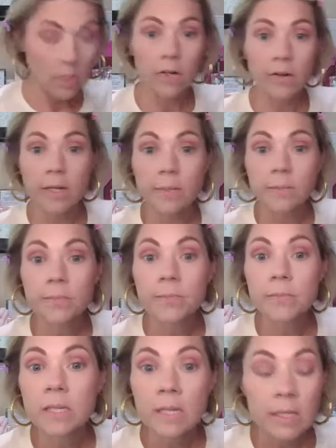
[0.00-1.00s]
All right.
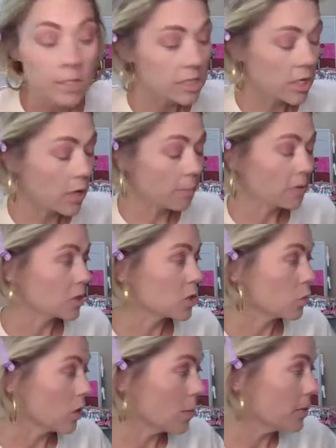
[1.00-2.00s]
So I'm going to
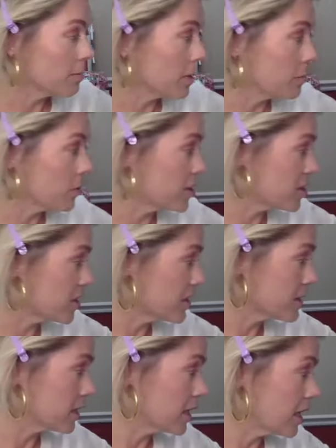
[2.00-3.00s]
swap up my
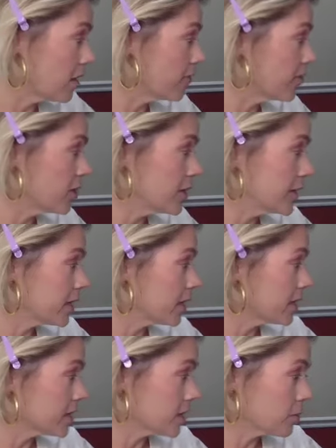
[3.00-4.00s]
brushes. Y'all, if you need a
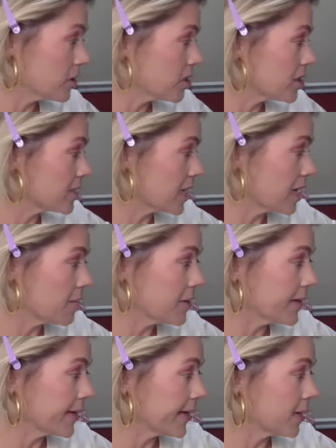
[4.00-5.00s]
good set of brushes, our
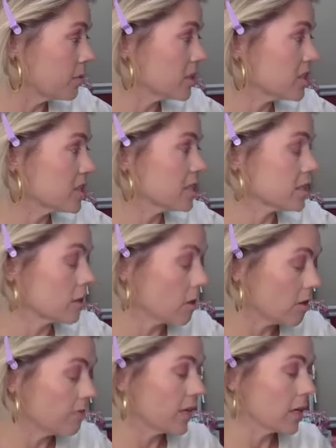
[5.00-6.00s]
Mary Kay brushes
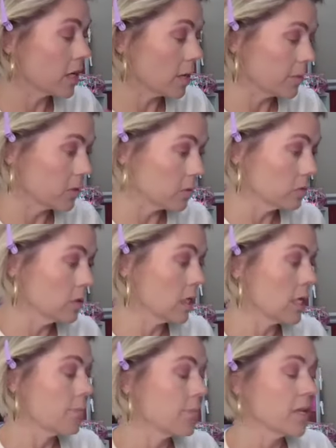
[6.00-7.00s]
are phenomenal.
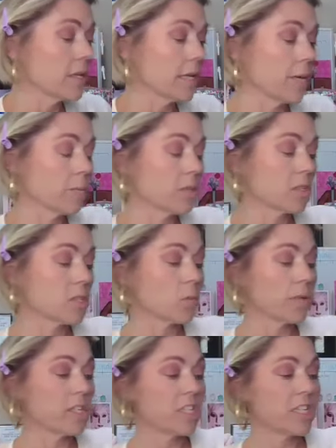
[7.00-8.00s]
Now I'm going to
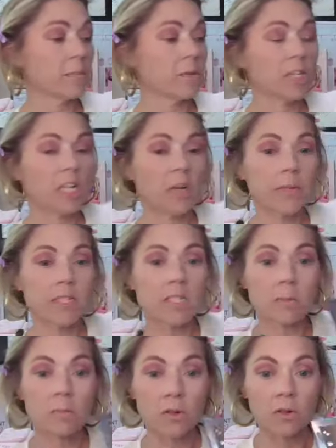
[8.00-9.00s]
switch in. I'm going to go
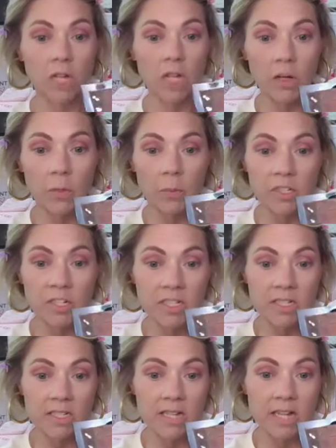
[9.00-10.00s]
into Merlot, which is
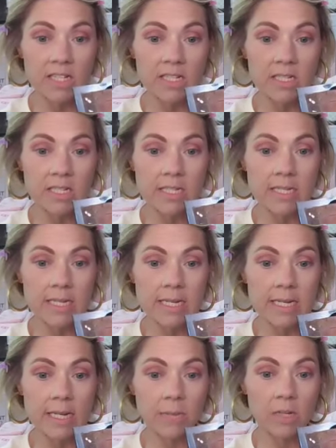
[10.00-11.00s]
this nice
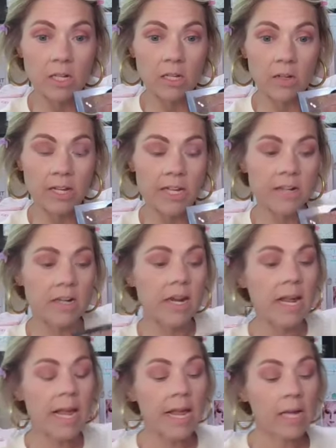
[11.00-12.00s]
deep color
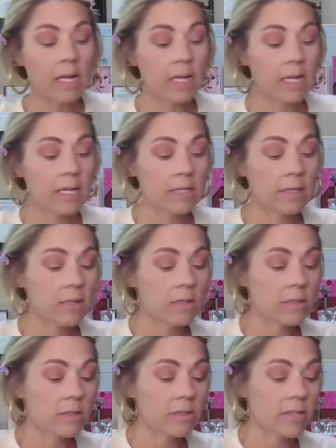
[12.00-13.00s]
here.
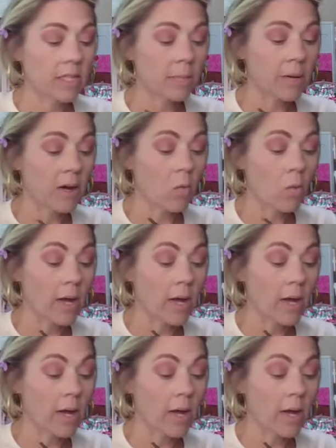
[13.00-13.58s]
Think about